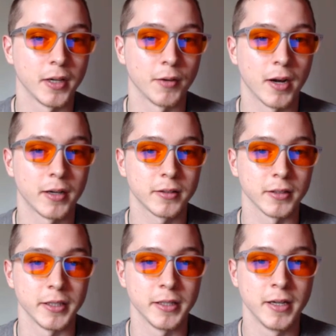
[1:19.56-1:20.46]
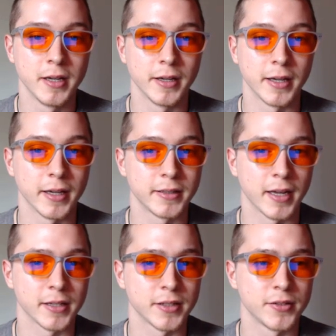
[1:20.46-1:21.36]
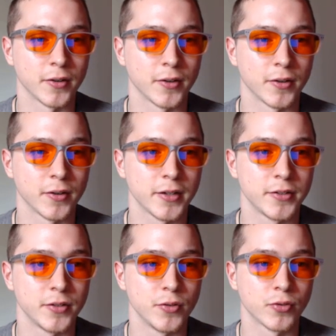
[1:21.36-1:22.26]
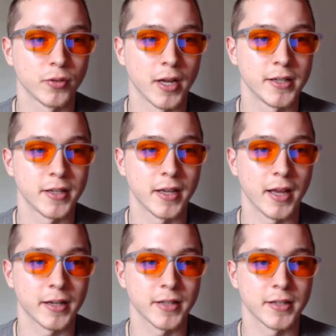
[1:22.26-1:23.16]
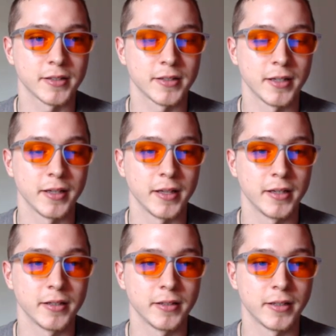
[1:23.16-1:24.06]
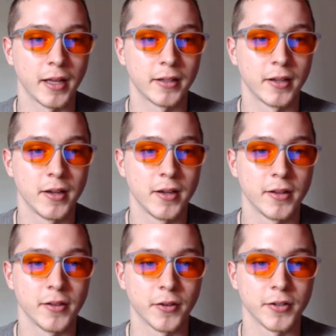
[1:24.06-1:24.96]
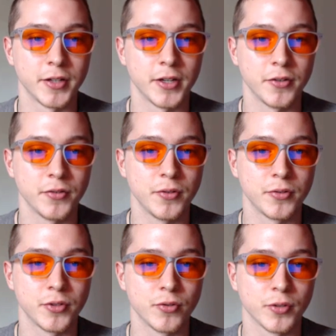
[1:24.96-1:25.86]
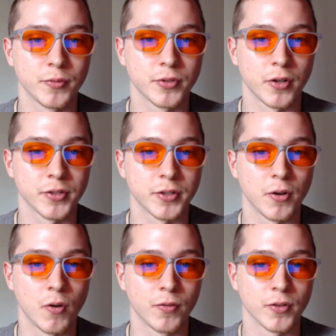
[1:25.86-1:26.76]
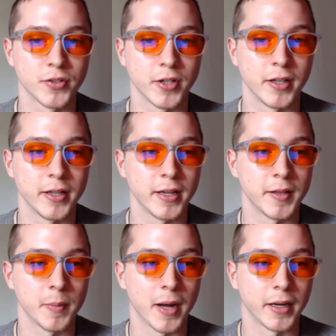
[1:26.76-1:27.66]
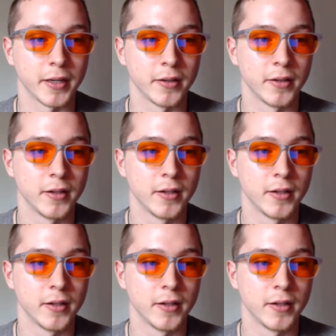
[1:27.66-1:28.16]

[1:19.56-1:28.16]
Ironically, antacids are intended to neutralize excess acidity, yet their continued use usually results in overacidity in the body,